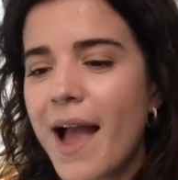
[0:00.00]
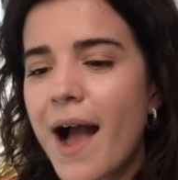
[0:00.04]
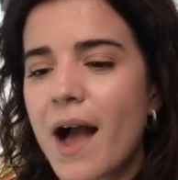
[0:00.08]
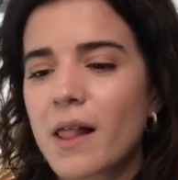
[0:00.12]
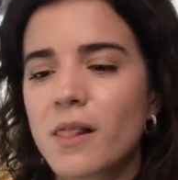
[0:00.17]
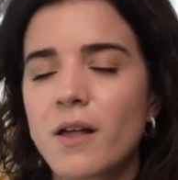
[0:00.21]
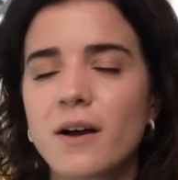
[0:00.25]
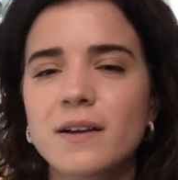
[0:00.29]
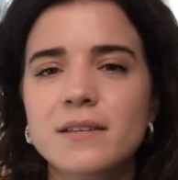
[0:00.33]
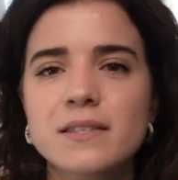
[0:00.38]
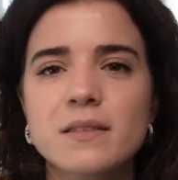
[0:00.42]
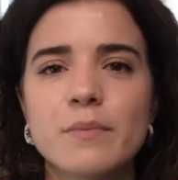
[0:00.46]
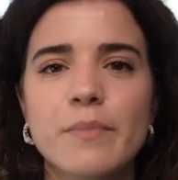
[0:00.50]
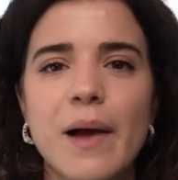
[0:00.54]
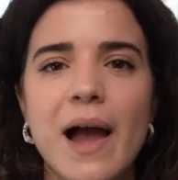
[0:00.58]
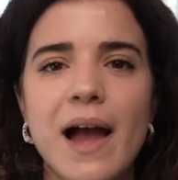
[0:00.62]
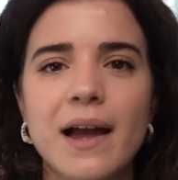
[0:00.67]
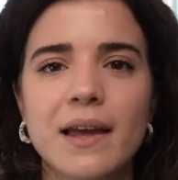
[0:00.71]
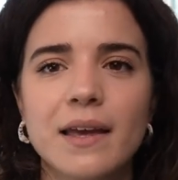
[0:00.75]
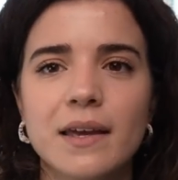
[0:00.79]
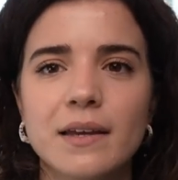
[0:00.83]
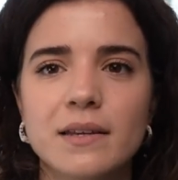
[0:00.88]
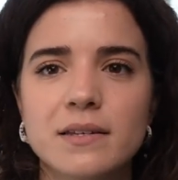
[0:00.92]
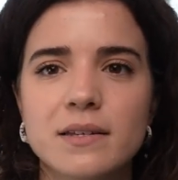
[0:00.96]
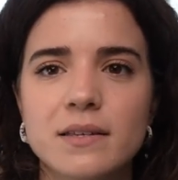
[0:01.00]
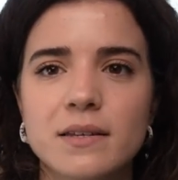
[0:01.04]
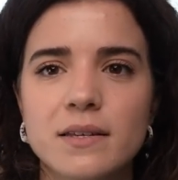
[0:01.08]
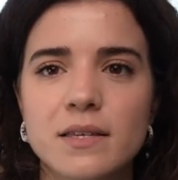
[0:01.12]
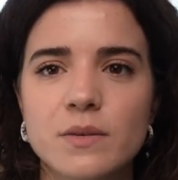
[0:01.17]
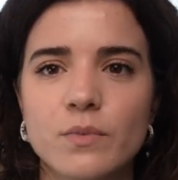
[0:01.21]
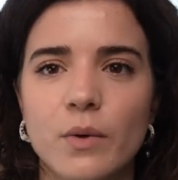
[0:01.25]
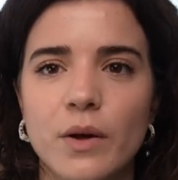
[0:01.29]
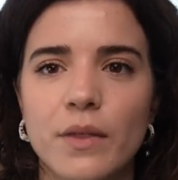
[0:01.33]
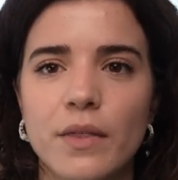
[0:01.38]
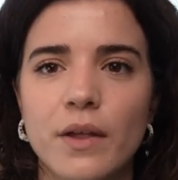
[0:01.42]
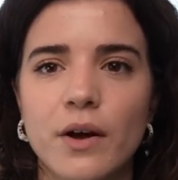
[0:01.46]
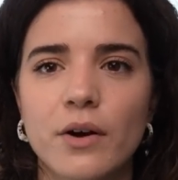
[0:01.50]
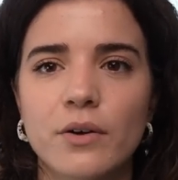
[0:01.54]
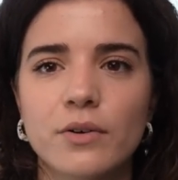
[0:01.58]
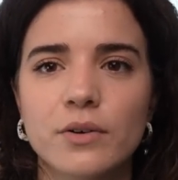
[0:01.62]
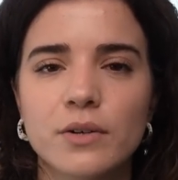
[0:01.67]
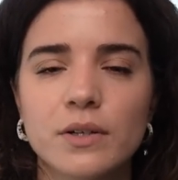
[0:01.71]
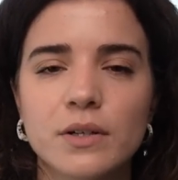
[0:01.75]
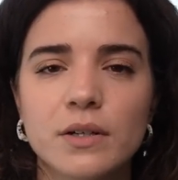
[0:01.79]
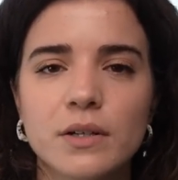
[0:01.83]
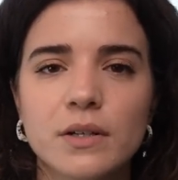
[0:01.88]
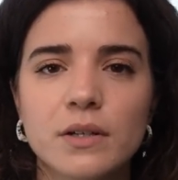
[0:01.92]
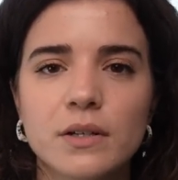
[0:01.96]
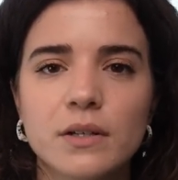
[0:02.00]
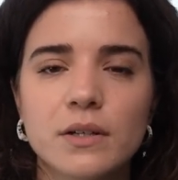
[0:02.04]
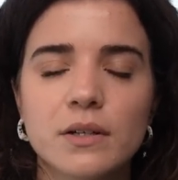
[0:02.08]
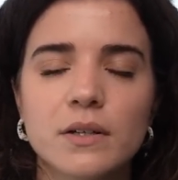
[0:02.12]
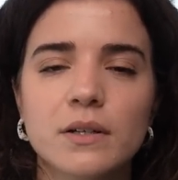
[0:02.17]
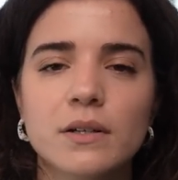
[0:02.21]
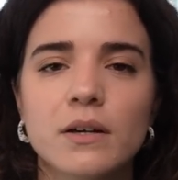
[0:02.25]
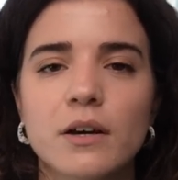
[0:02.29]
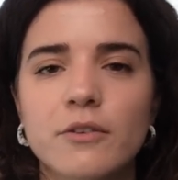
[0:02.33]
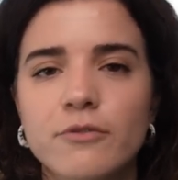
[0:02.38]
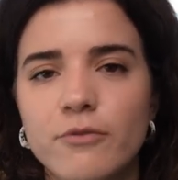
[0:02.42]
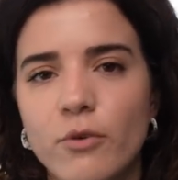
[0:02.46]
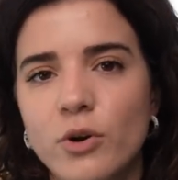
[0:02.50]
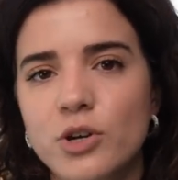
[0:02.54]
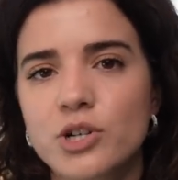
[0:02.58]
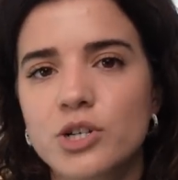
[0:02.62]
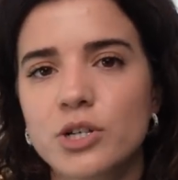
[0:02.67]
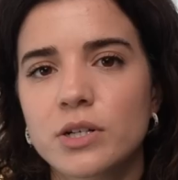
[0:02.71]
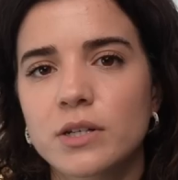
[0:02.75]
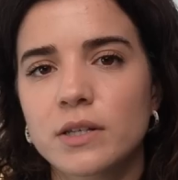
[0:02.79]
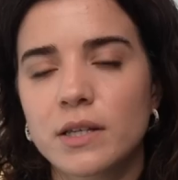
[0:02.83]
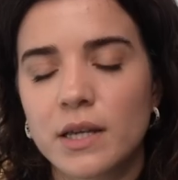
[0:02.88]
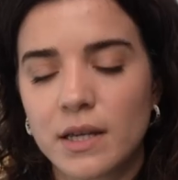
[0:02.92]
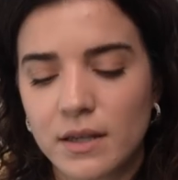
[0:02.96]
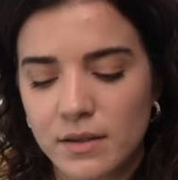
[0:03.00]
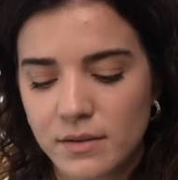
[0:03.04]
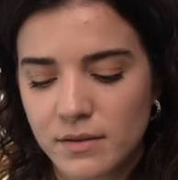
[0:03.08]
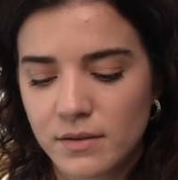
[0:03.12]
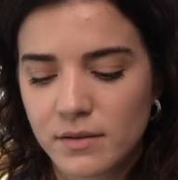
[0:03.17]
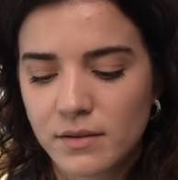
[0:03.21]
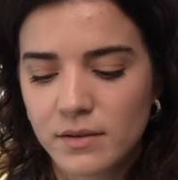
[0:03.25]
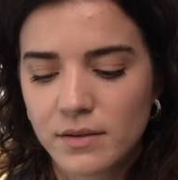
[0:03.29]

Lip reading: I lost the backing to this one though, unfortunately.